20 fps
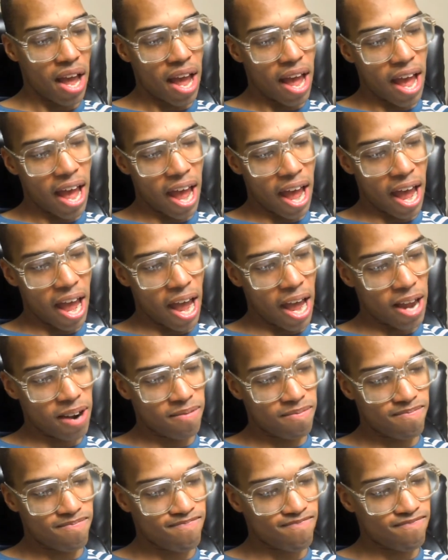
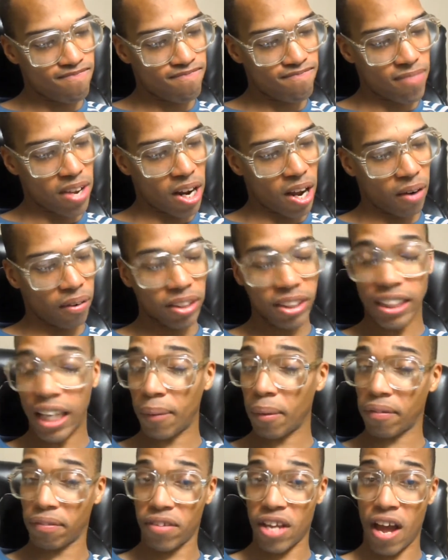And, it's
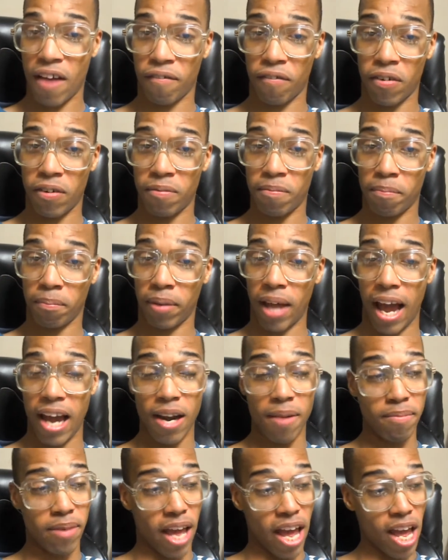not worth the effort.
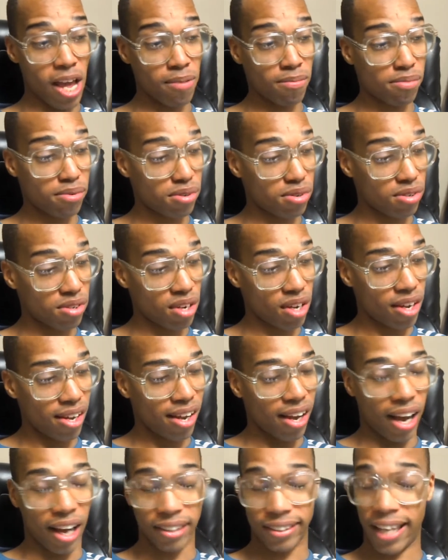Platinum Games,
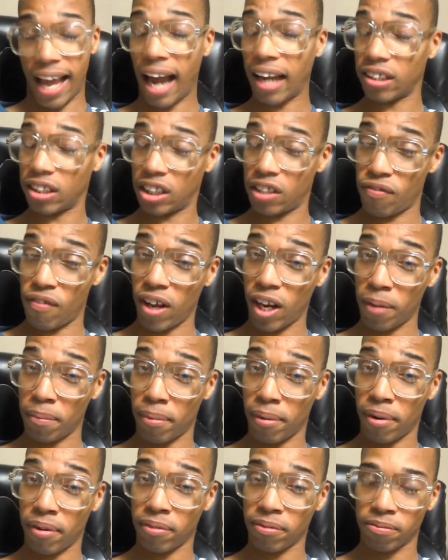a talented
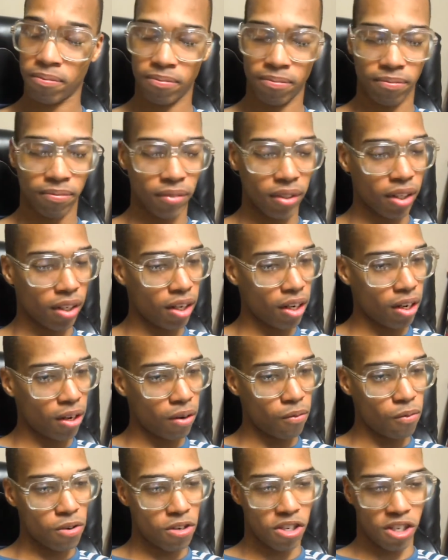developer,
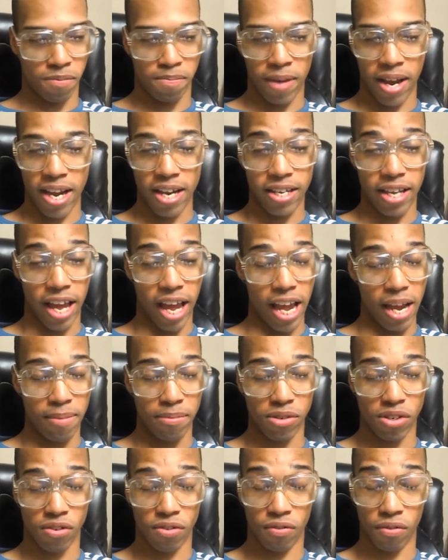which has made
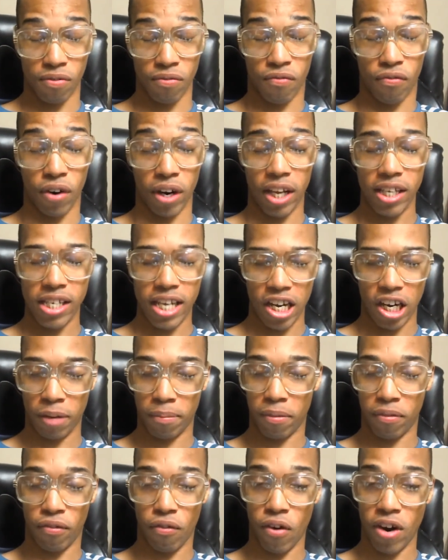games for Nintendo
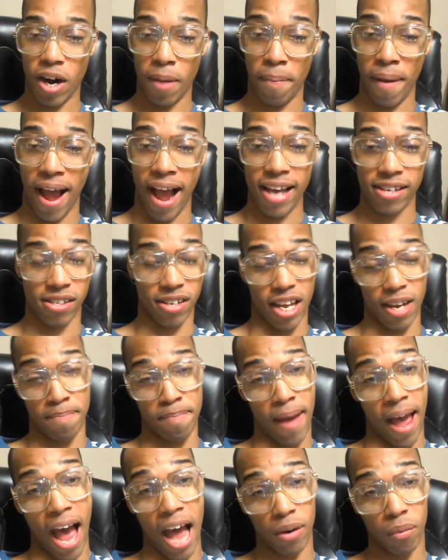before in the past, like
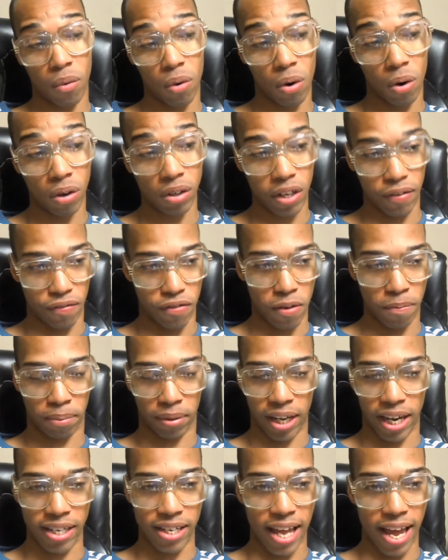Mad World, if you
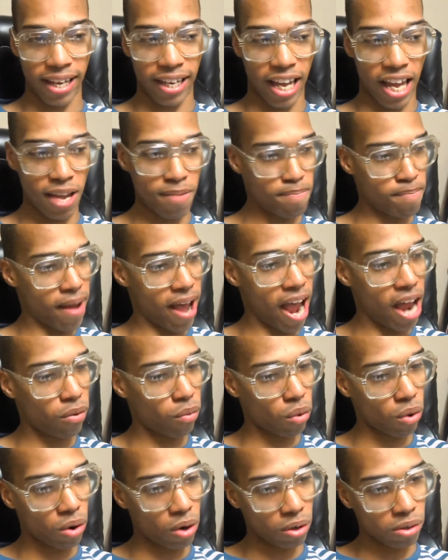play that game. Mad
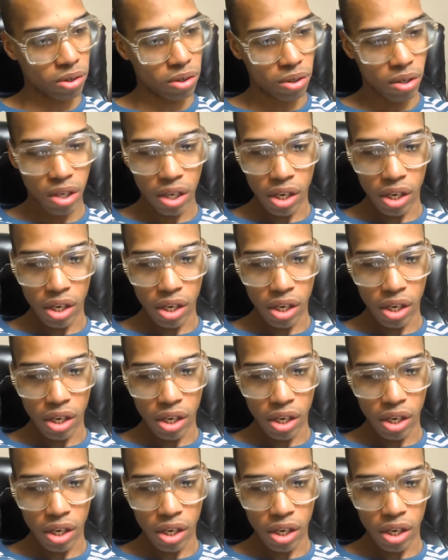World,